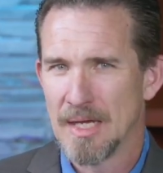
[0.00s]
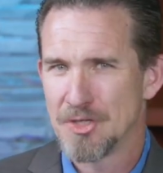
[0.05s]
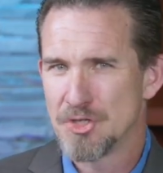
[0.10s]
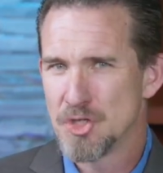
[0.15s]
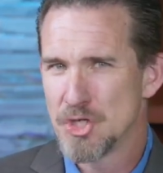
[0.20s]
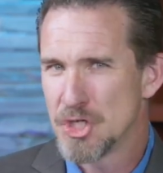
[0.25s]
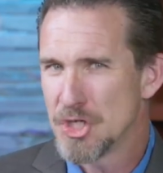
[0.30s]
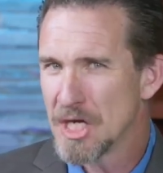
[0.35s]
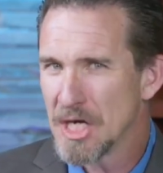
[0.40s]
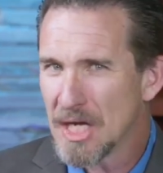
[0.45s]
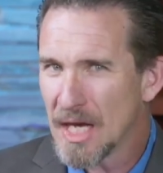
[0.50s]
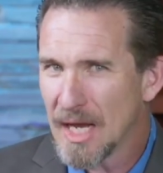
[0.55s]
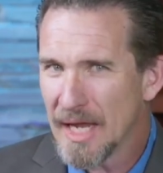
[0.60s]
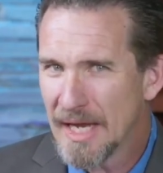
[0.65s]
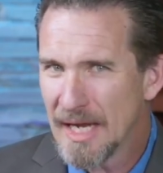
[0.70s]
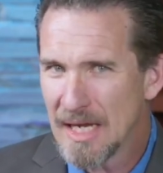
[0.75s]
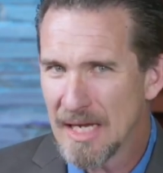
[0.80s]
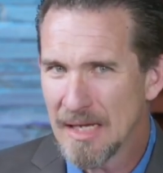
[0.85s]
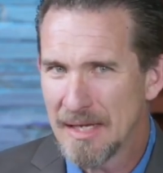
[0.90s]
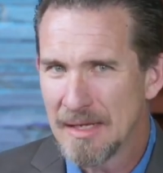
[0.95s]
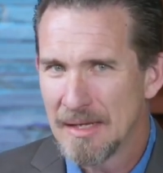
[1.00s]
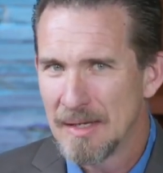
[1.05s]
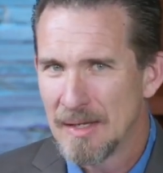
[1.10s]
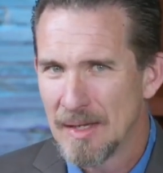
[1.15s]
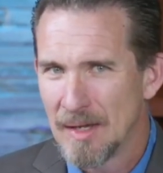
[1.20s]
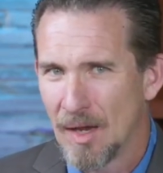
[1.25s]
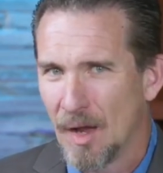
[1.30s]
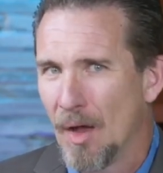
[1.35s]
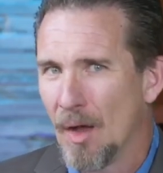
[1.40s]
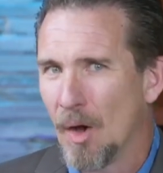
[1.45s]
chilling,
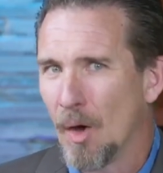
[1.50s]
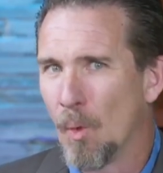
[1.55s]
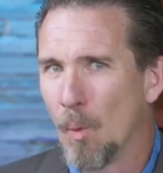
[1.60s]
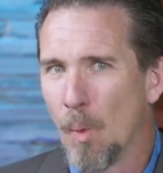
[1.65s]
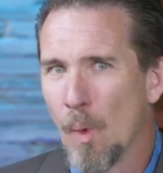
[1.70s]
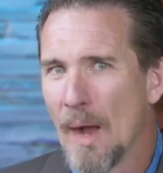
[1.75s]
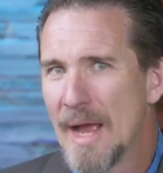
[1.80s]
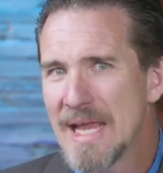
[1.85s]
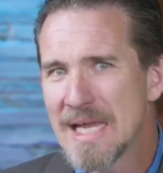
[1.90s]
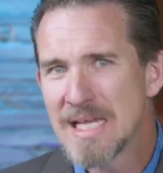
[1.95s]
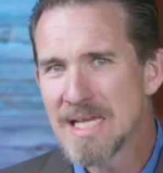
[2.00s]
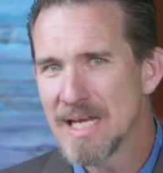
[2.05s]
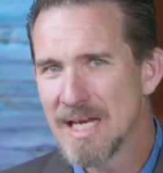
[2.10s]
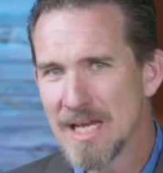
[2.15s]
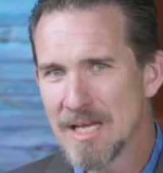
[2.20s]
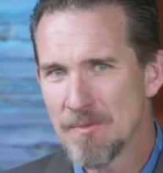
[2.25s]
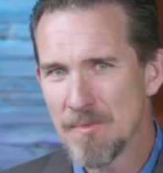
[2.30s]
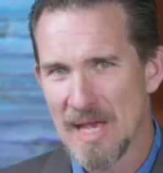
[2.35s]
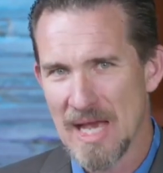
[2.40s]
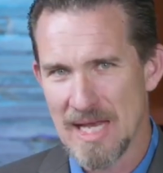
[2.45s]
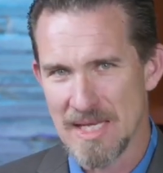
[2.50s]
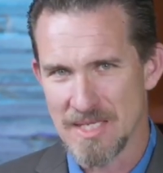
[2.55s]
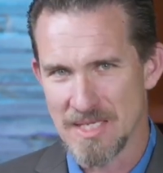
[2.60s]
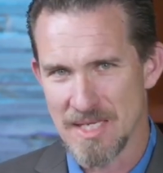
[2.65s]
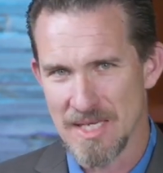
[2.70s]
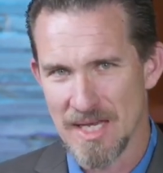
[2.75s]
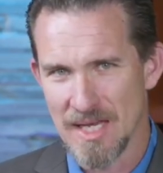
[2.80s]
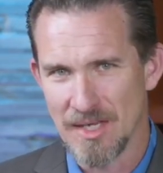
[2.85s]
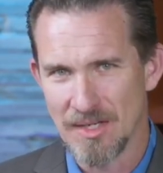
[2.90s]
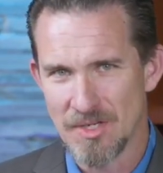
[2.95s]
awakening
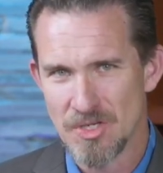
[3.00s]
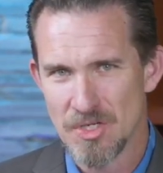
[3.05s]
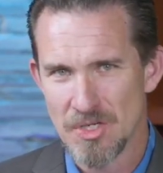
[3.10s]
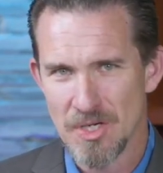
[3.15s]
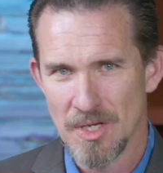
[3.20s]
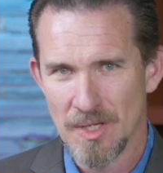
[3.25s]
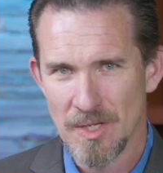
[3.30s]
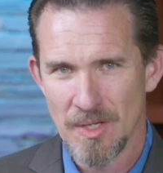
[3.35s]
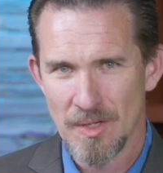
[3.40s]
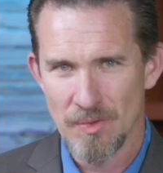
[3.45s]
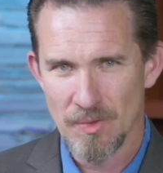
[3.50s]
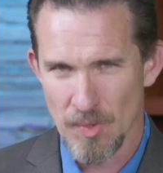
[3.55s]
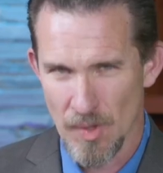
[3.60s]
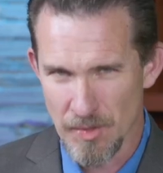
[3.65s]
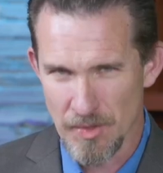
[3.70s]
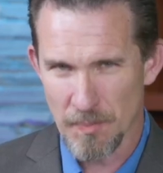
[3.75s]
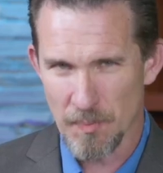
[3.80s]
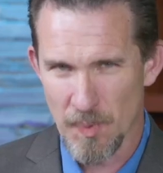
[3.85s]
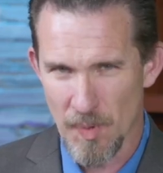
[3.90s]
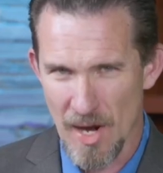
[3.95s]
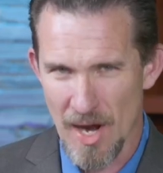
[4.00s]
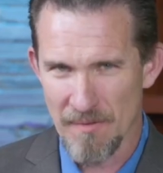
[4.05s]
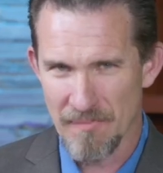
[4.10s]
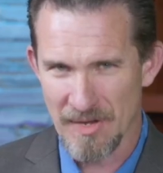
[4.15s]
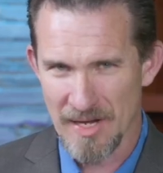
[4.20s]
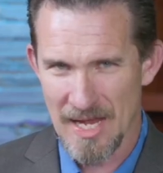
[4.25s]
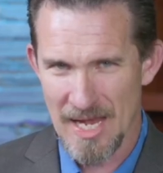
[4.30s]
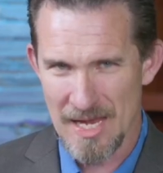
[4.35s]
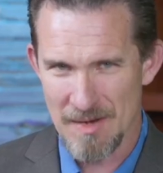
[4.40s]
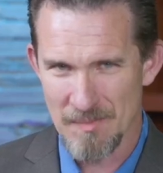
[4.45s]
message through the
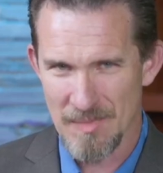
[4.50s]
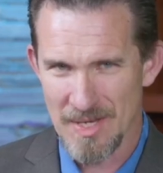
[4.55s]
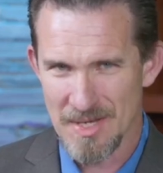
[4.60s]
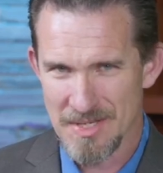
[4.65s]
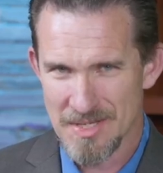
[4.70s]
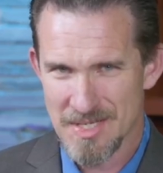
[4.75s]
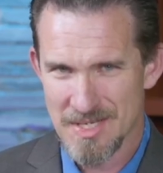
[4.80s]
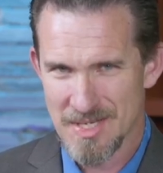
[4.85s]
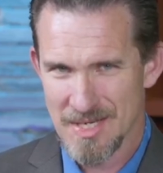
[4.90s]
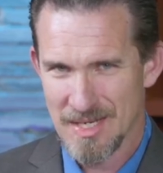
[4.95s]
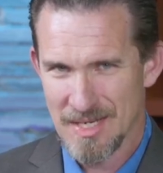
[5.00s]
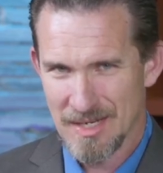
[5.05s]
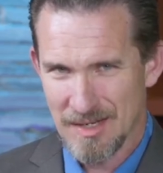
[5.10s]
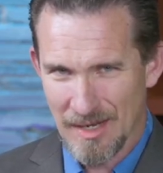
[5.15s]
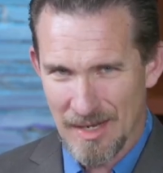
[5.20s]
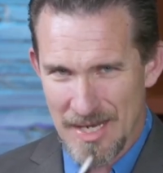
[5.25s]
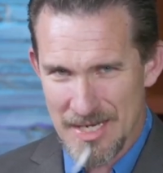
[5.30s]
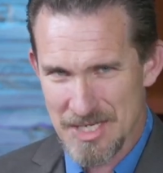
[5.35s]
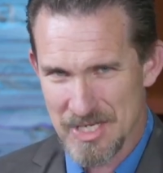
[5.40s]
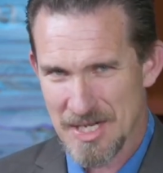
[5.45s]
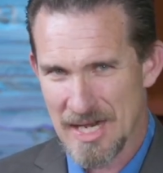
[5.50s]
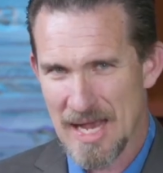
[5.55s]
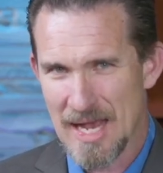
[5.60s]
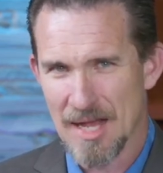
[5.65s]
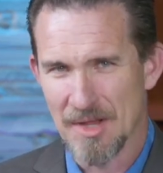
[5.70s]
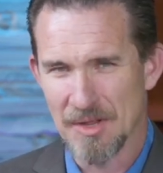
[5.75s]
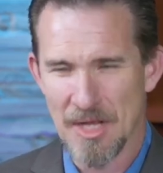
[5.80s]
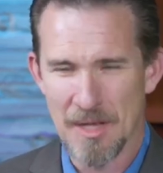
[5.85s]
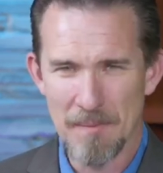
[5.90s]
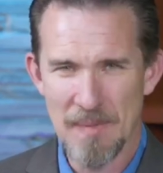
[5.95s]
prophet Amos. Listen to
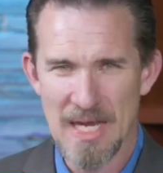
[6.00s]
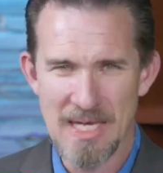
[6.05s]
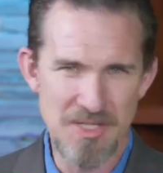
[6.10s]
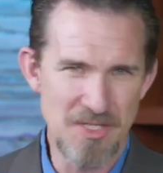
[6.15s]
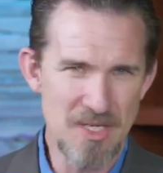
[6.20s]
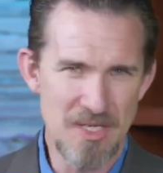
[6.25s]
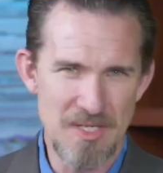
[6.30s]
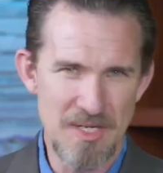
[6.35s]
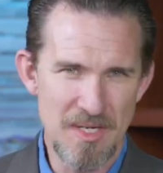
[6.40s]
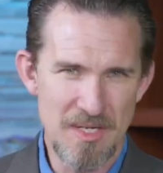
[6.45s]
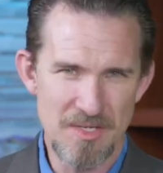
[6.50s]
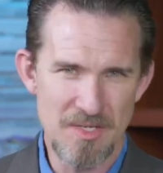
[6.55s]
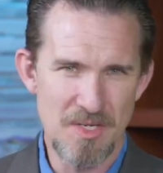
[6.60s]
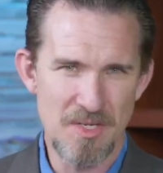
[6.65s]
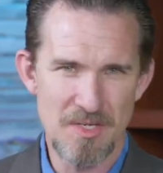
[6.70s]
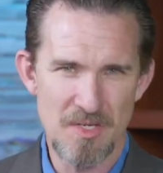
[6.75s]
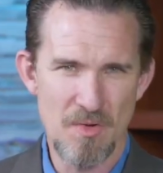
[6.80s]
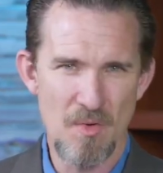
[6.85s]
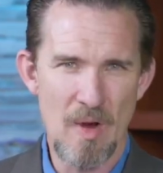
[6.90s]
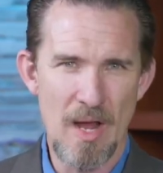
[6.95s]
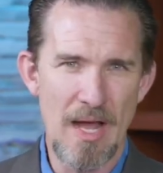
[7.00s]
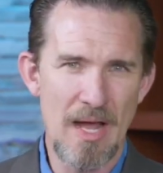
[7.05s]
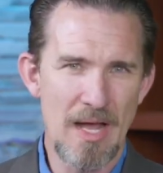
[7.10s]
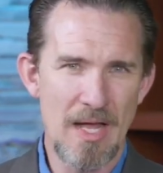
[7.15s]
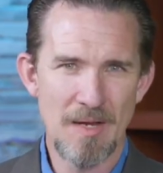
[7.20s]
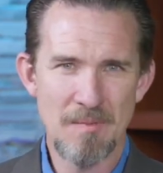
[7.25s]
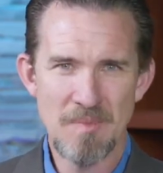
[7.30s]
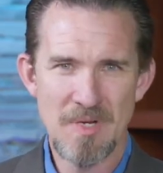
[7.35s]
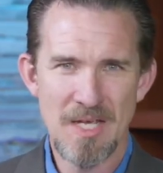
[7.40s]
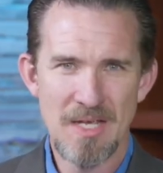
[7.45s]
how that message is
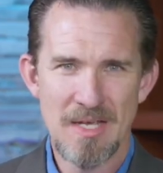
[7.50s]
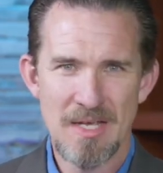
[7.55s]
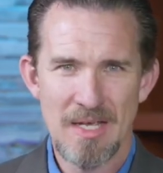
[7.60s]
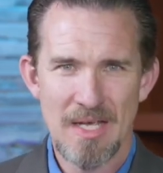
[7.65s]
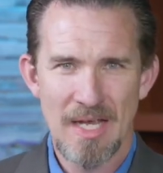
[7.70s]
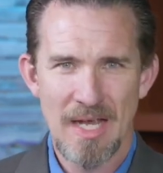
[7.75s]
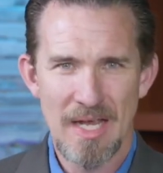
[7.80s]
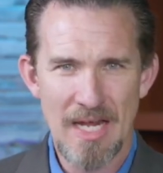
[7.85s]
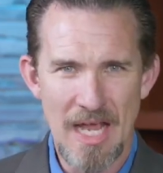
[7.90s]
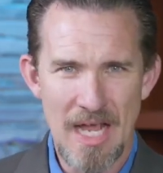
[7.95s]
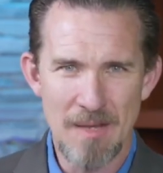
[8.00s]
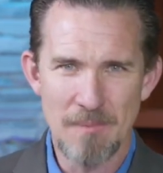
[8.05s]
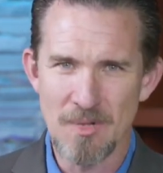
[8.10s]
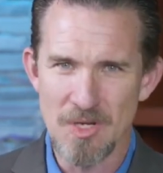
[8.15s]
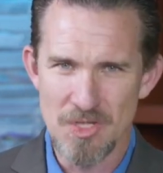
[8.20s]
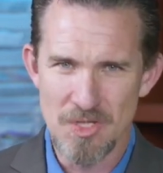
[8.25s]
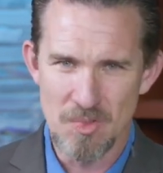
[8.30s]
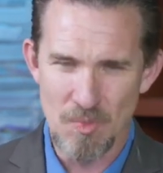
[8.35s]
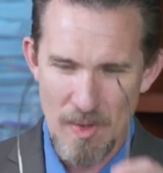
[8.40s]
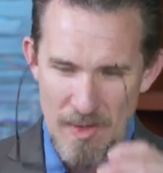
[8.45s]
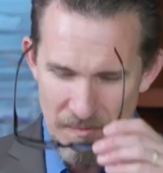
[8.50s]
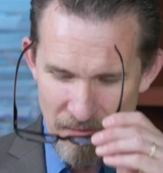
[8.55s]
described in Amos 3